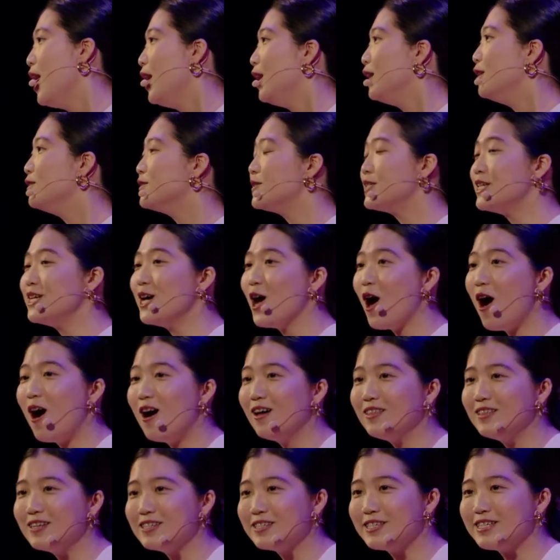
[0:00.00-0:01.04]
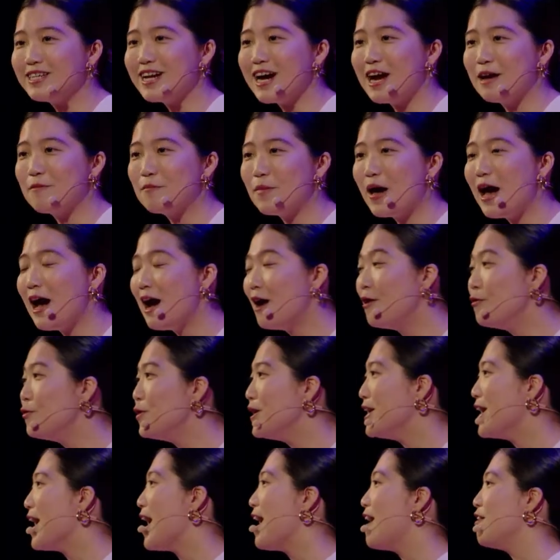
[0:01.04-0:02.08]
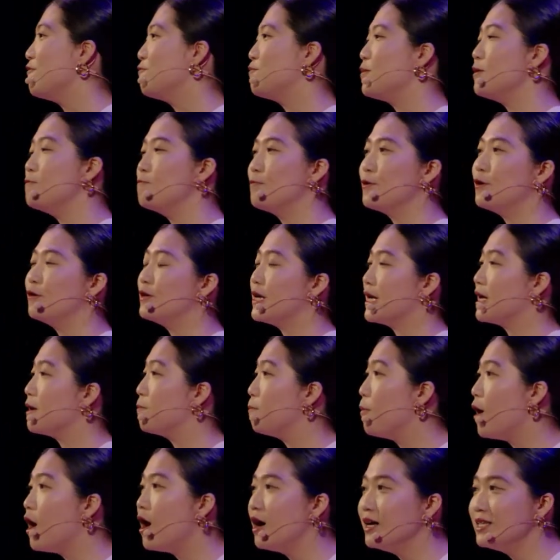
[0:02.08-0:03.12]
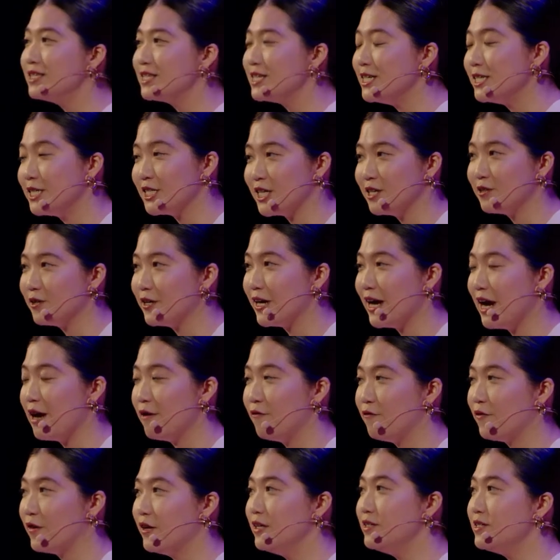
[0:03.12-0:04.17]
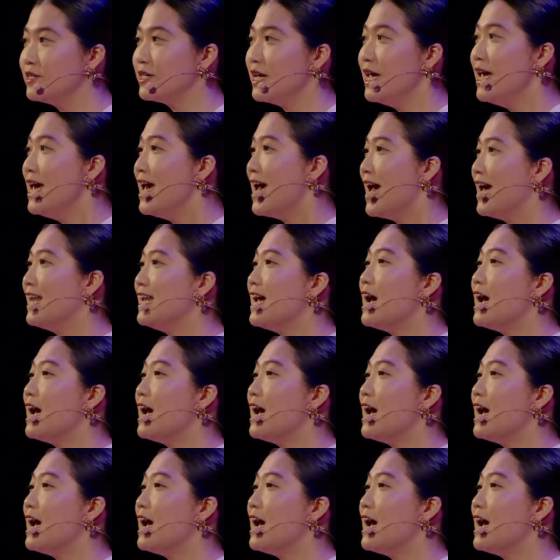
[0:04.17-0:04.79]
You see, all this time, how we have been building upon each other efforts and